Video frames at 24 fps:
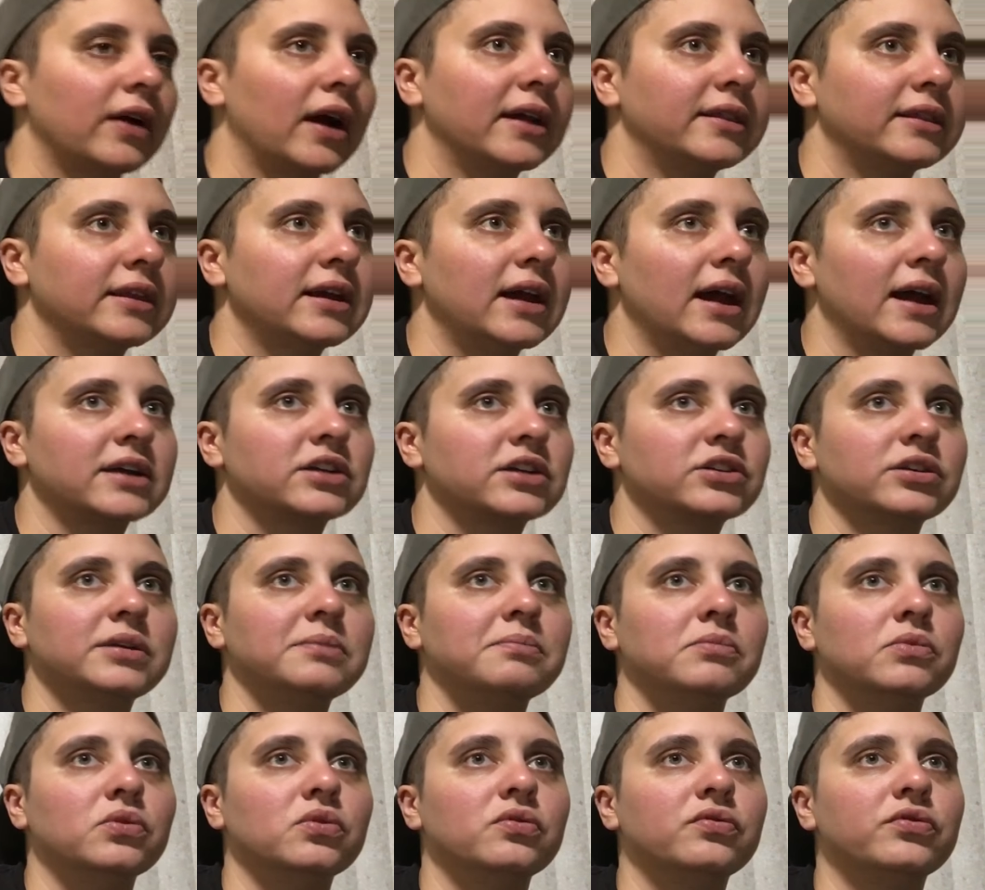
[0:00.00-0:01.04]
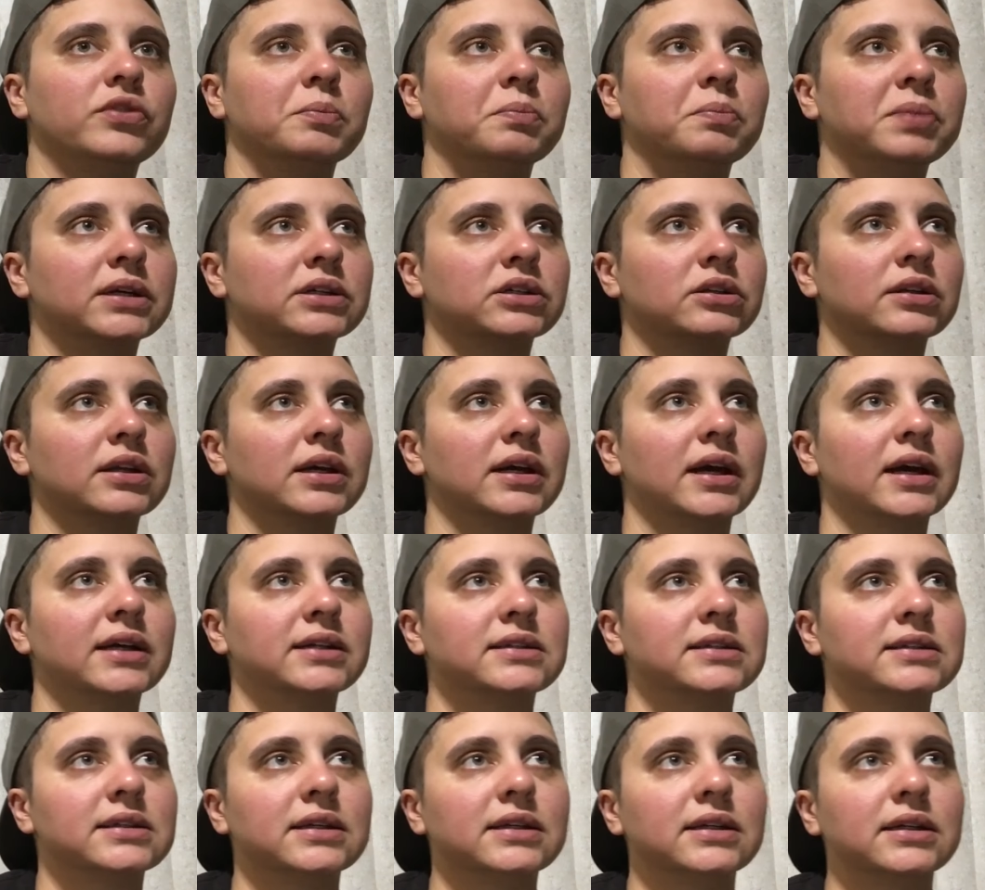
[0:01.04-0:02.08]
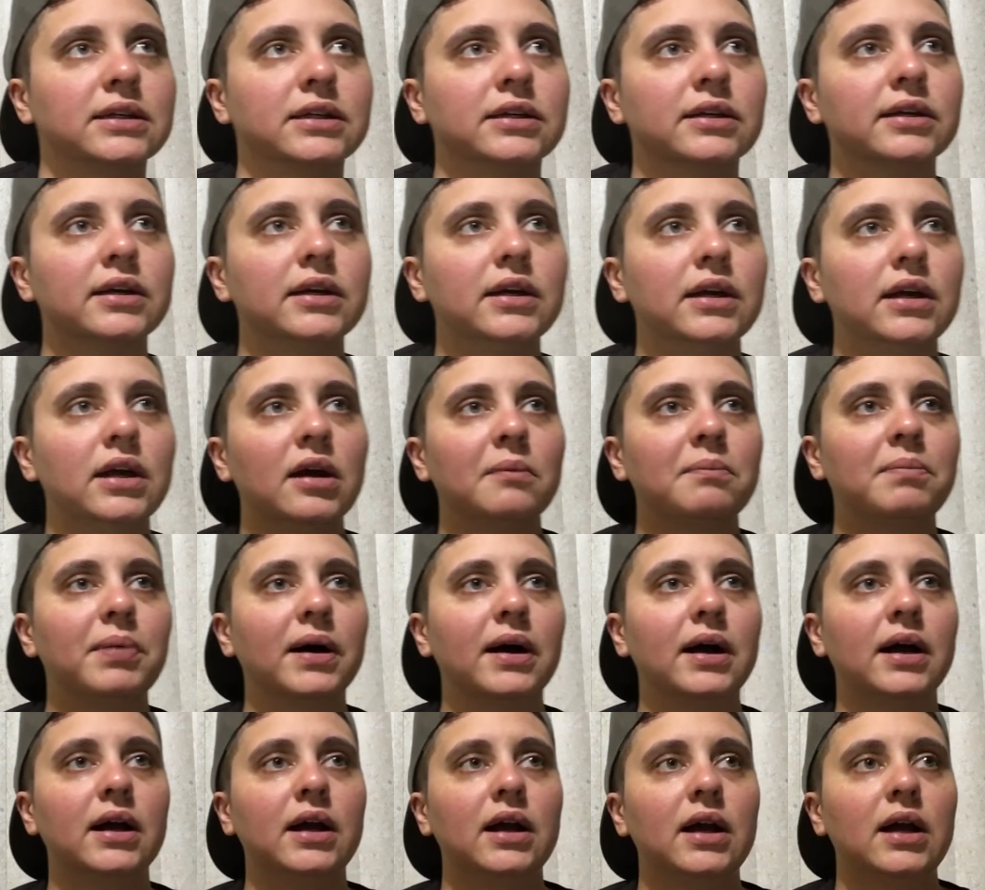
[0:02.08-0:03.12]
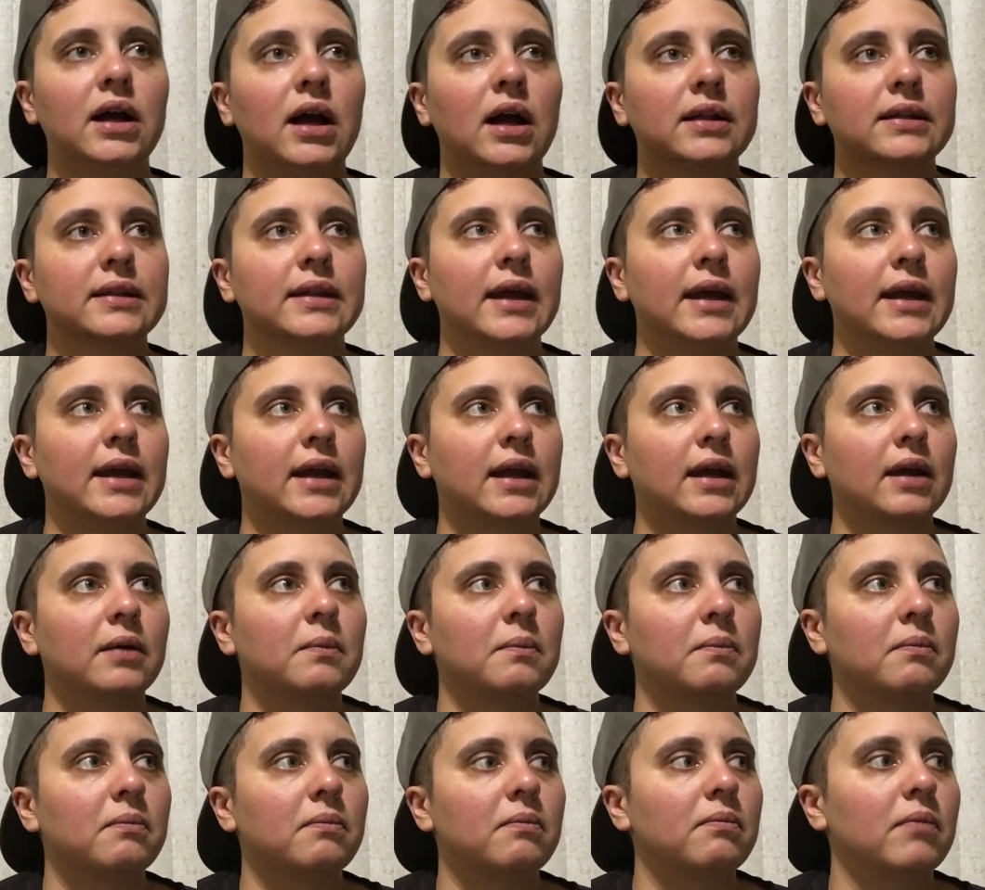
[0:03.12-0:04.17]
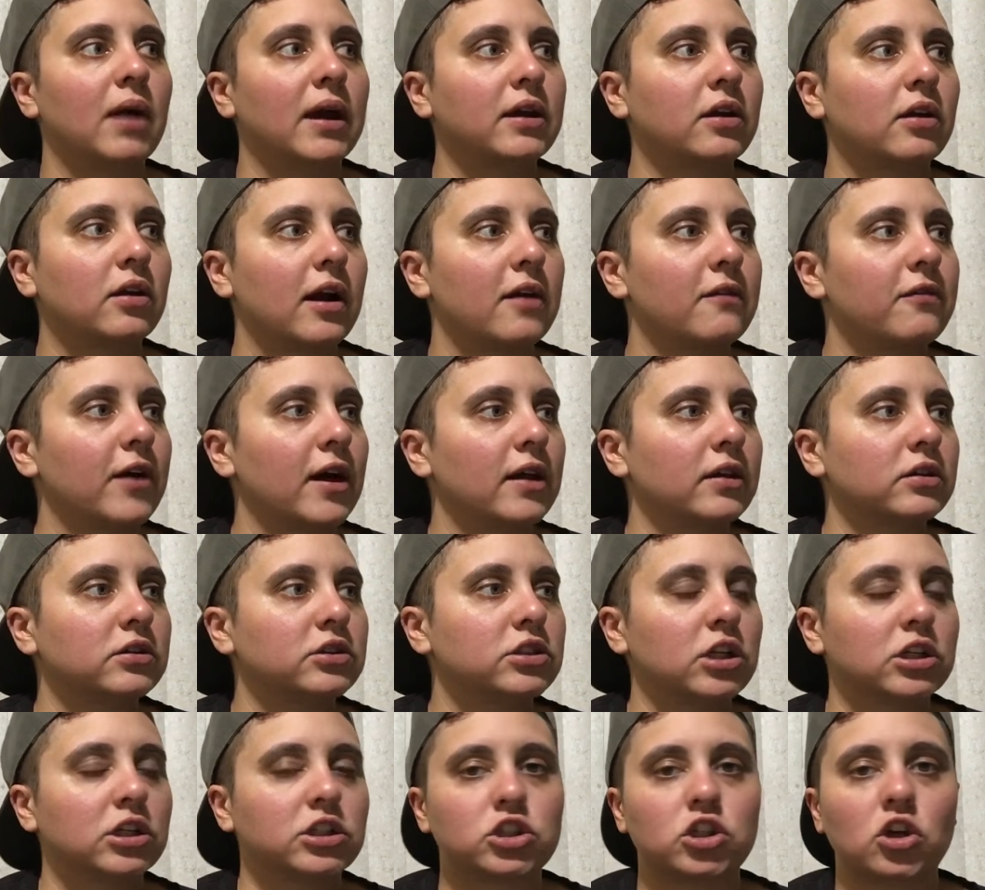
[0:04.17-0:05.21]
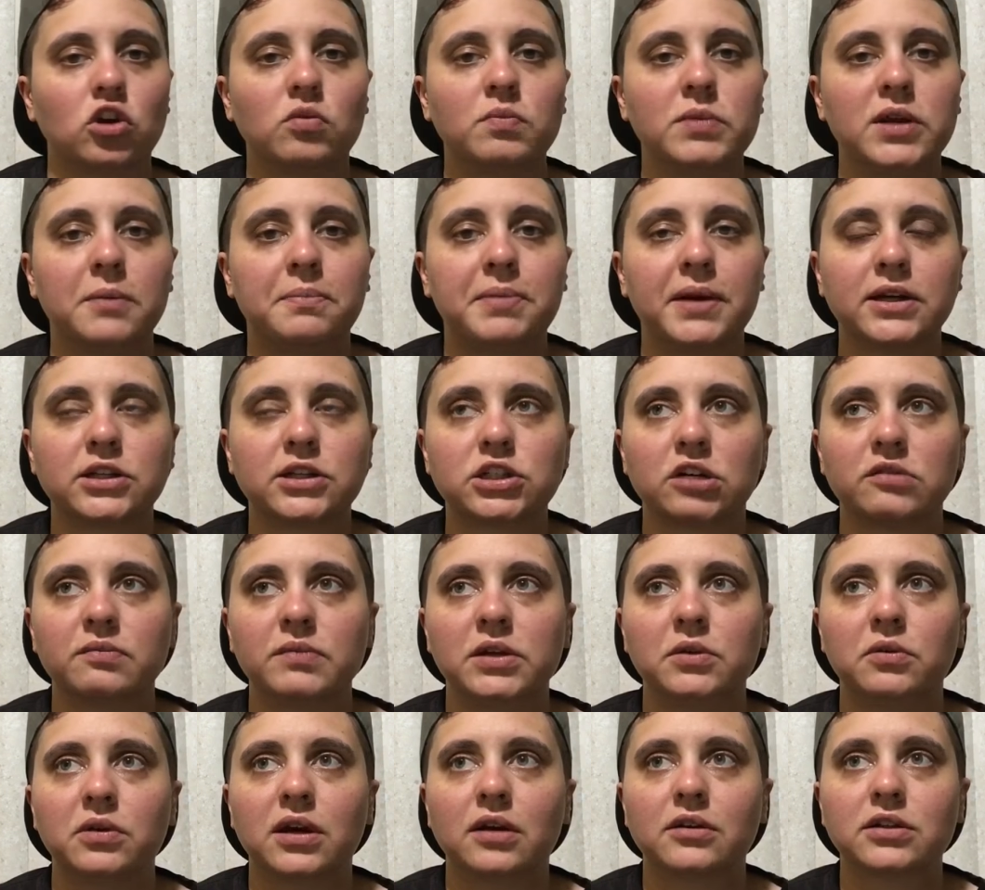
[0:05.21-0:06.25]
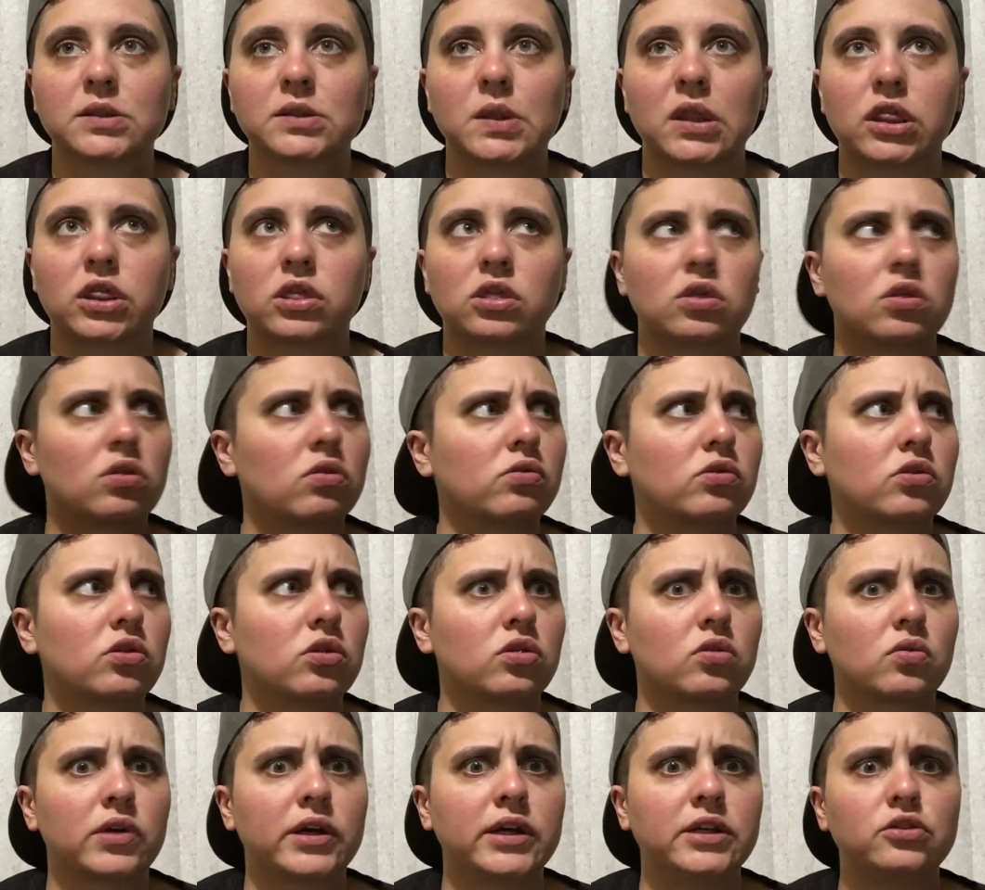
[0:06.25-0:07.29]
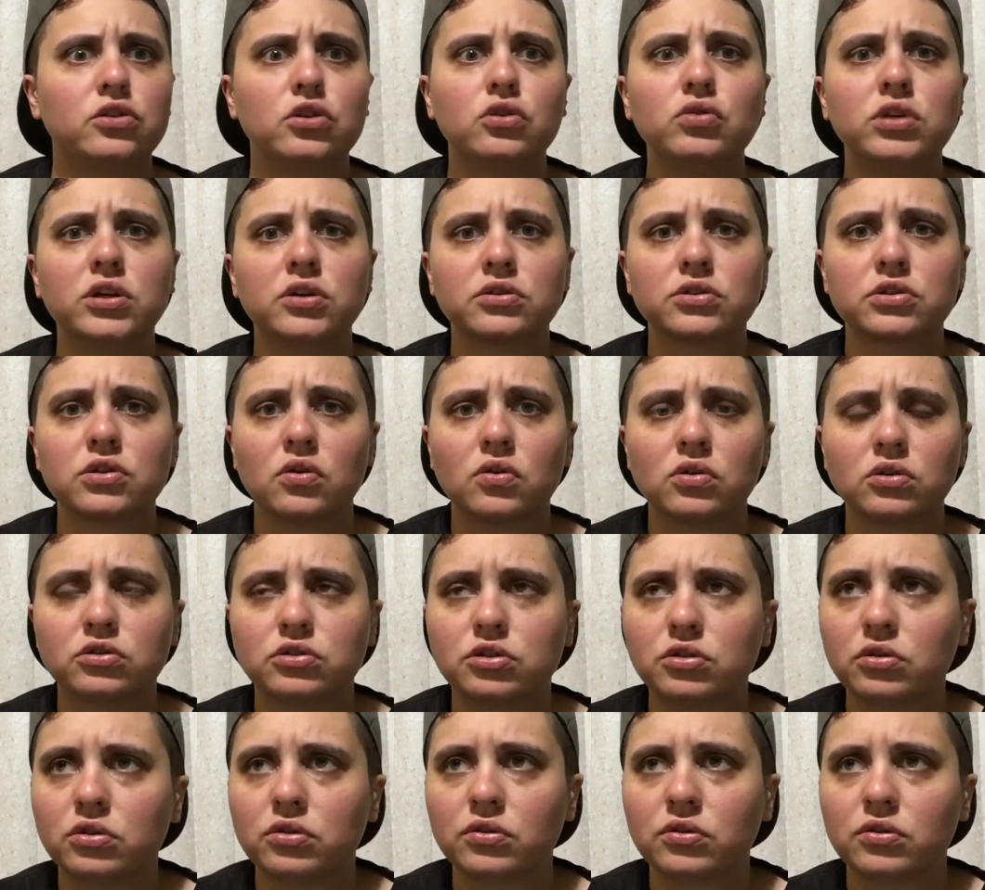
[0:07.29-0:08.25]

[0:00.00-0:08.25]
I think I actually moved the picture they had sitting here, but like my grandfather just showed me a picture of me when I was 3 years old.